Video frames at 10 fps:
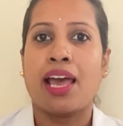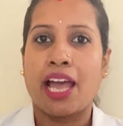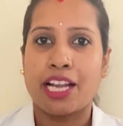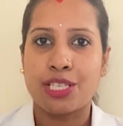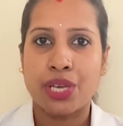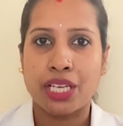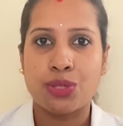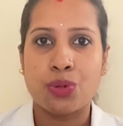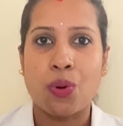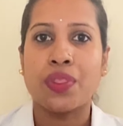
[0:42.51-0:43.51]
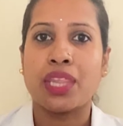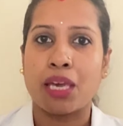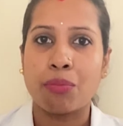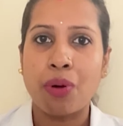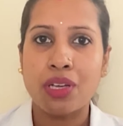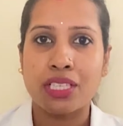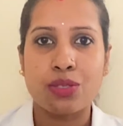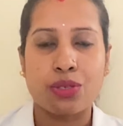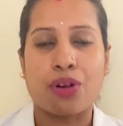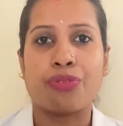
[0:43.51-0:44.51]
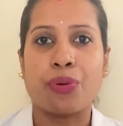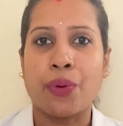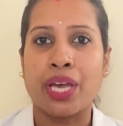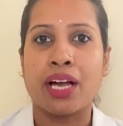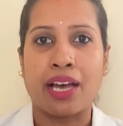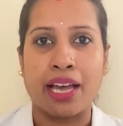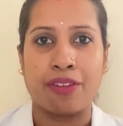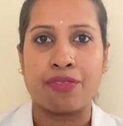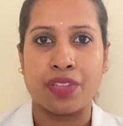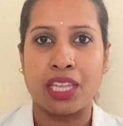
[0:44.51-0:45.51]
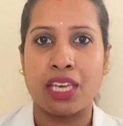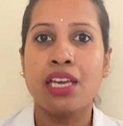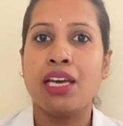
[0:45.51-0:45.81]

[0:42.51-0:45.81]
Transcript: educate you on the importance of going ahead with the